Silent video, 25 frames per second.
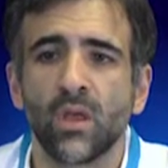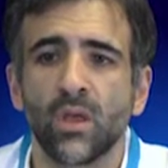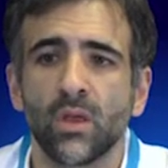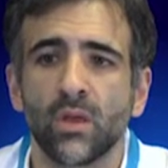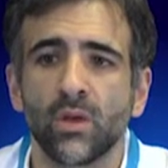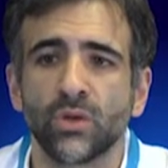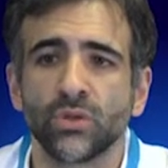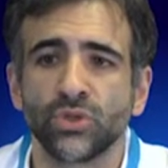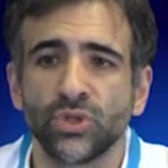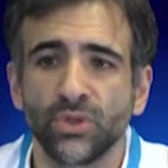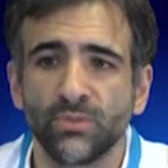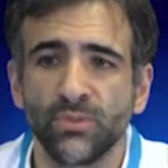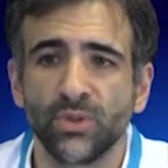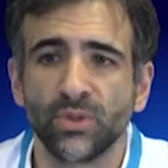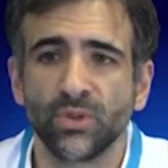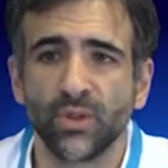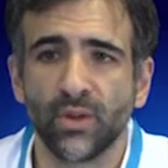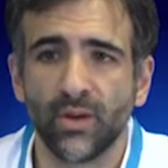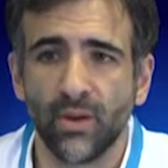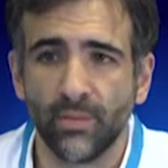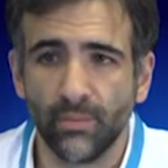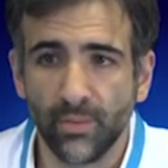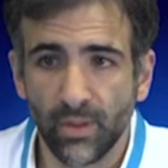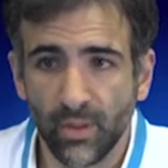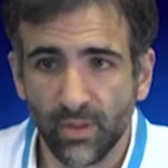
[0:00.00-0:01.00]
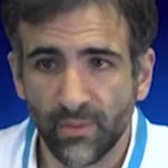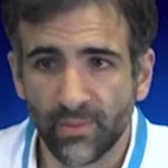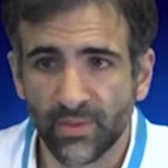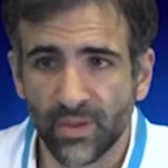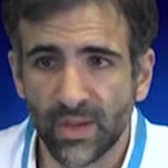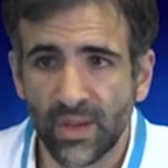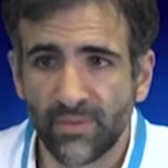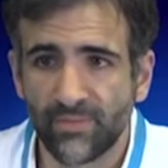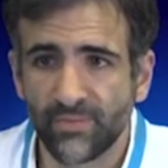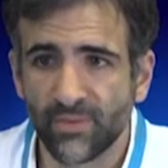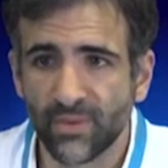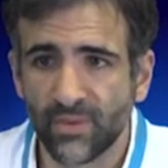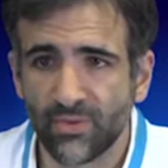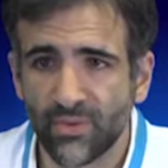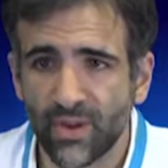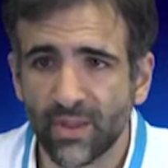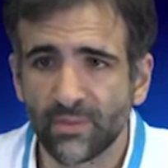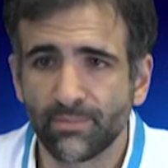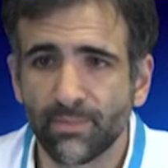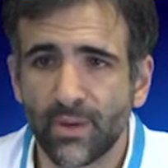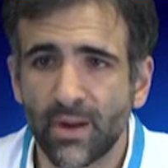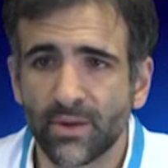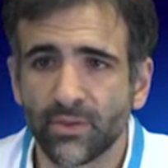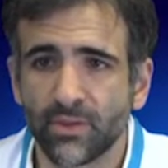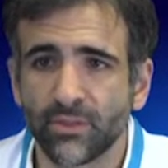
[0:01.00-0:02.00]
chemotherapy. On the left, in the right
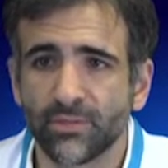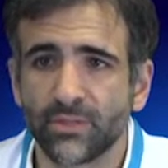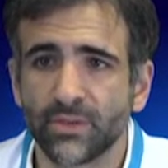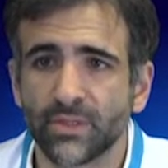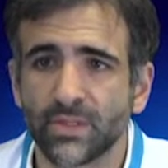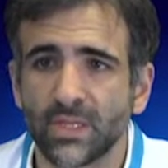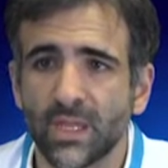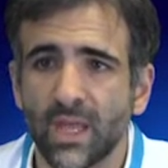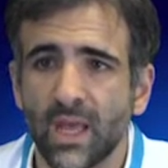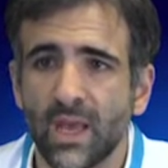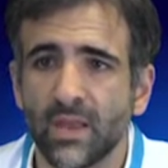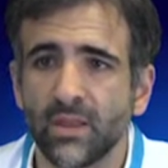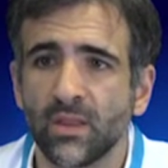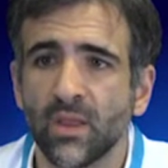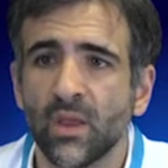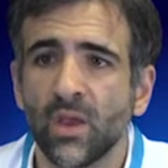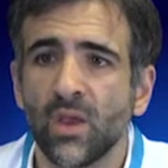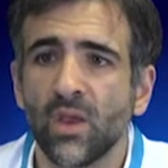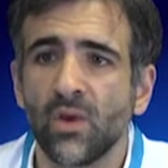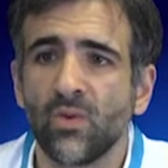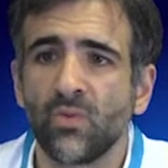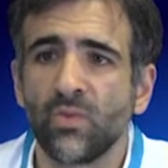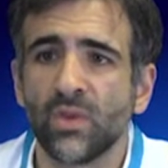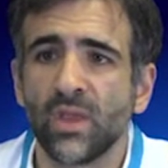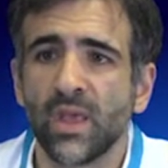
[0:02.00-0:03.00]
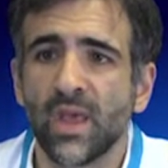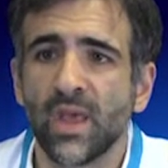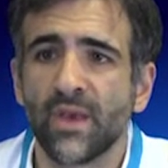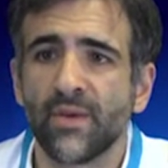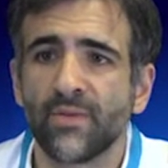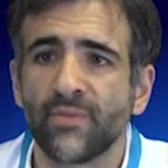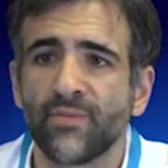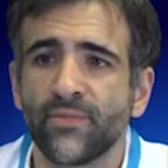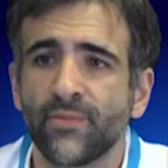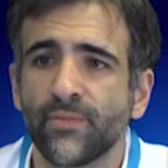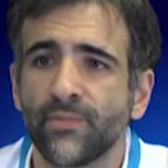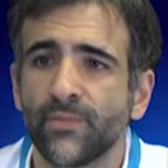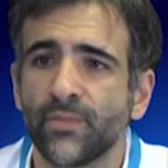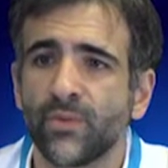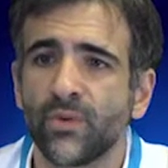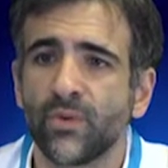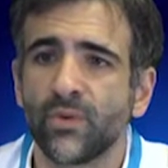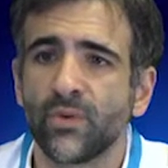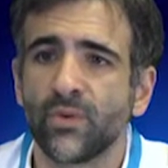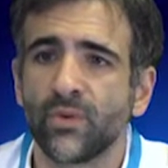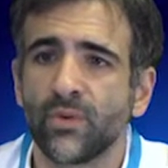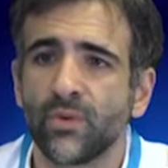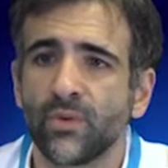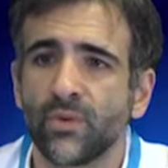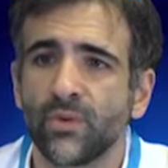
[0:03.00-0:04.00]
part of the slide, we have
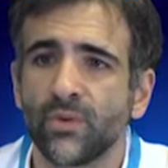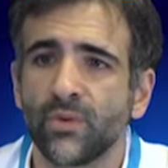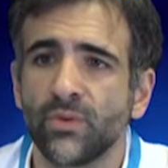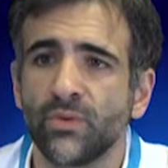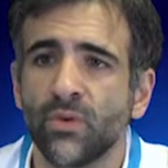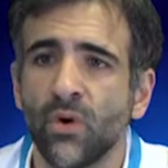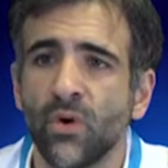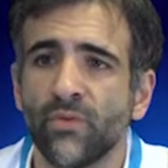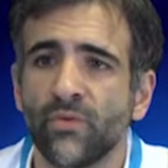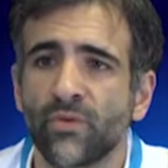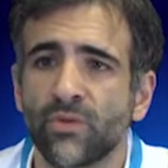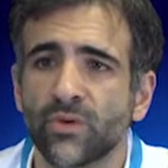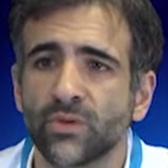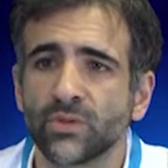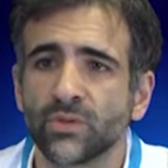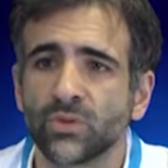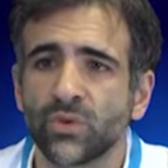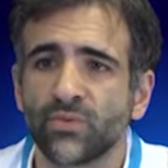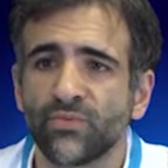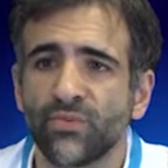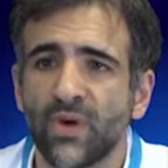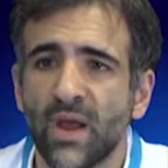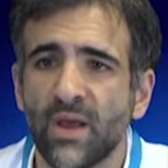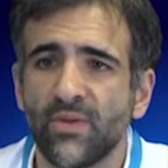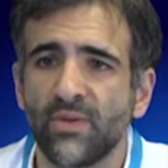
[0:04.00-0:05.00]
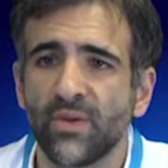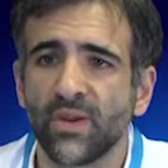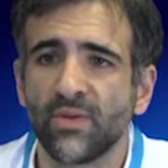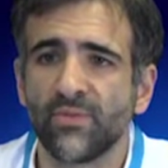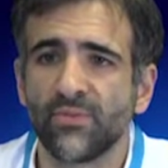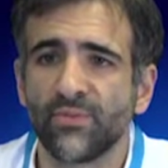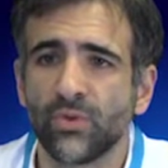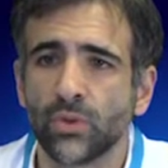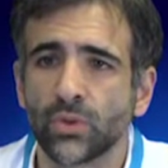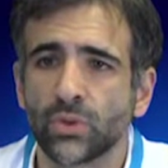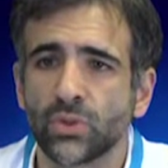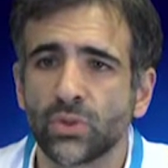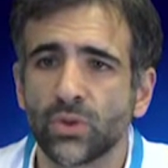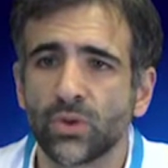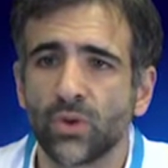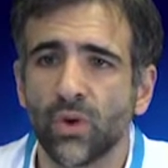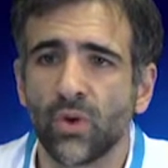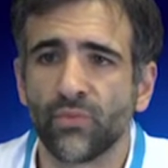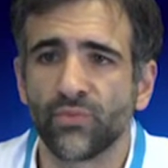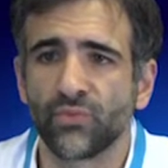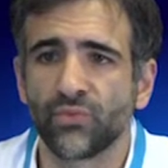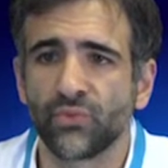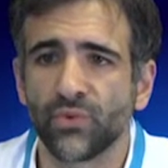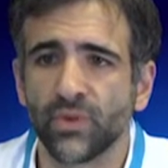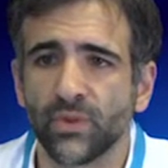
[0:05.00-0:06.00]
the overall survival in function of
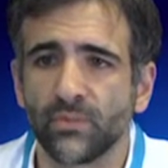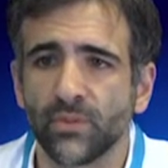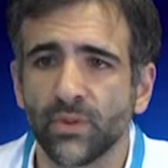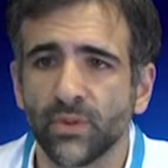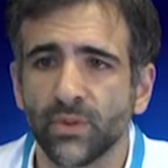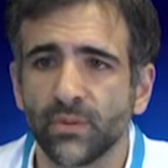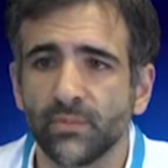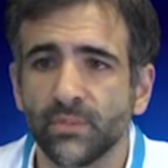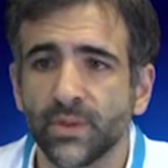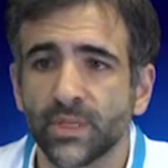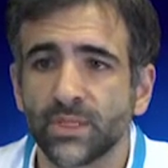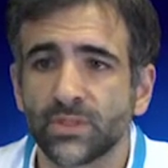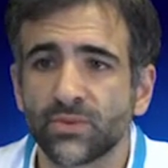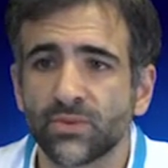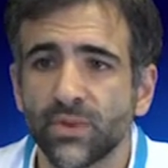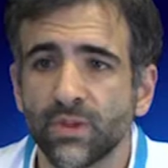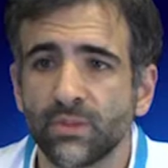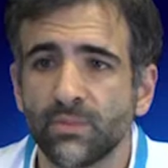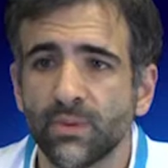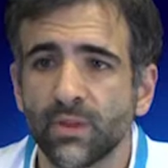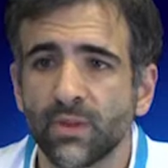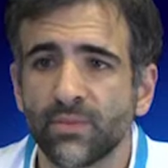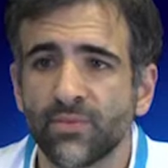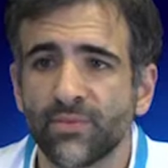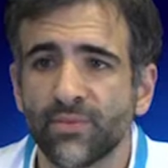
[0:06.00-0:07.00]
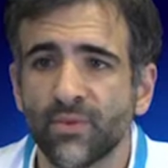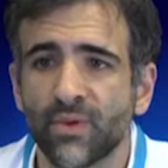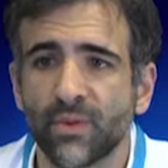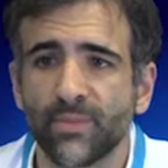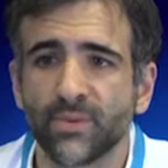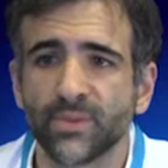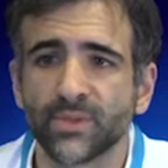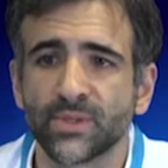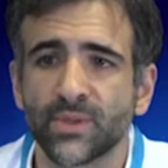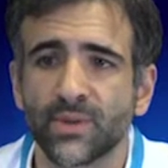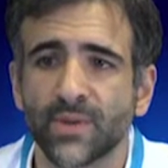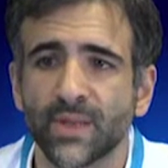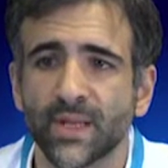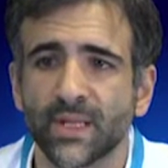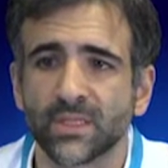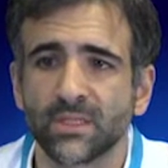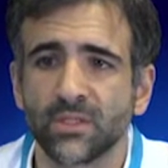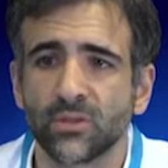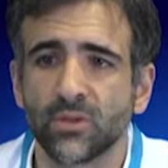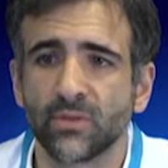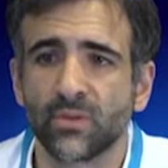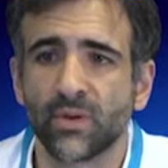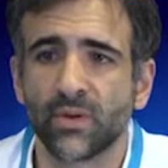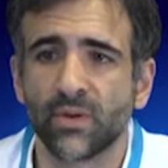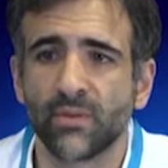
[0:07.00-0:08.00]
treatment. The best treatment for hepatocellular
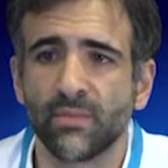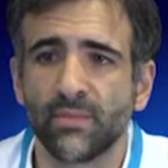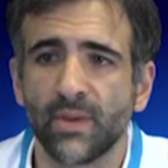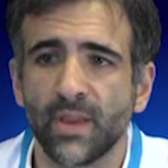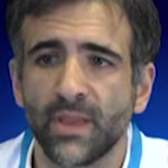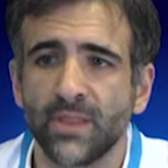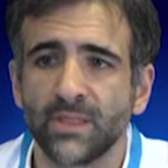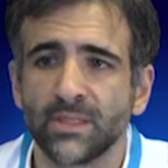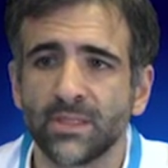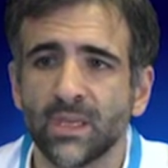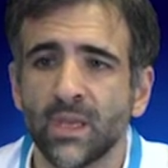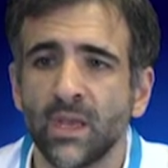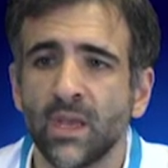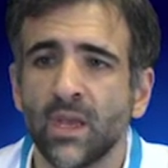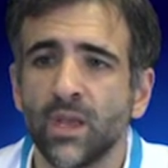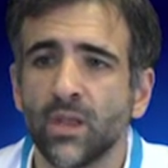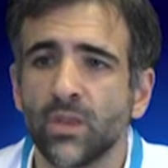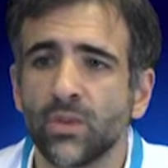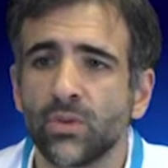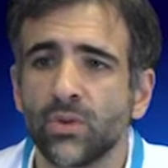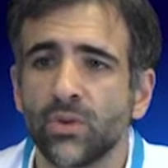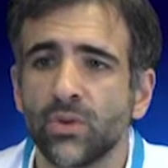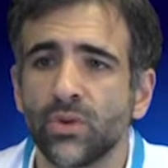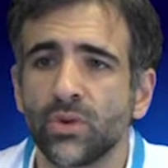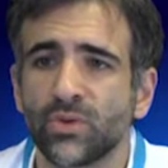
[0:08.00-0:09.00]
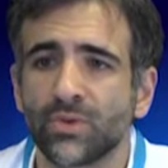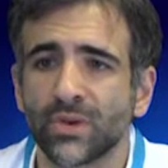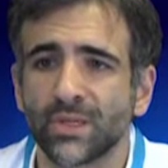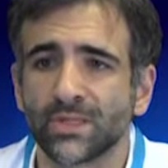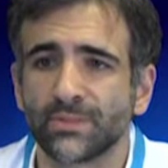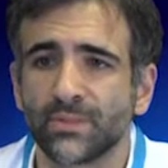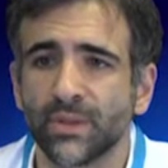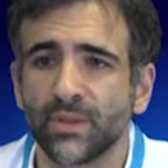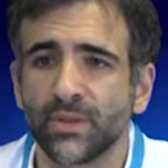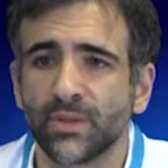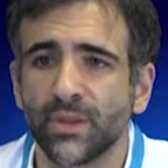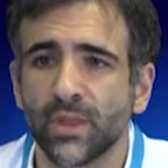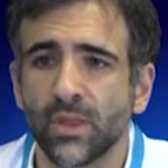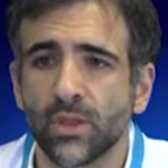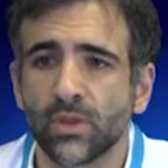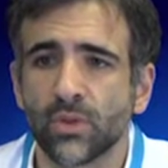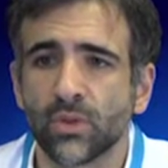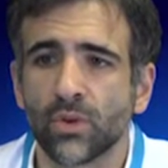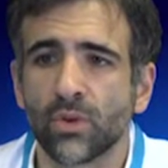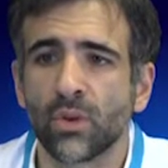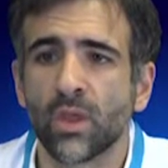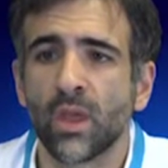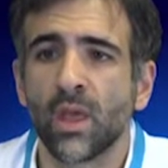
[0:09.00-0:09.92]
carcinoma remains the transplantation,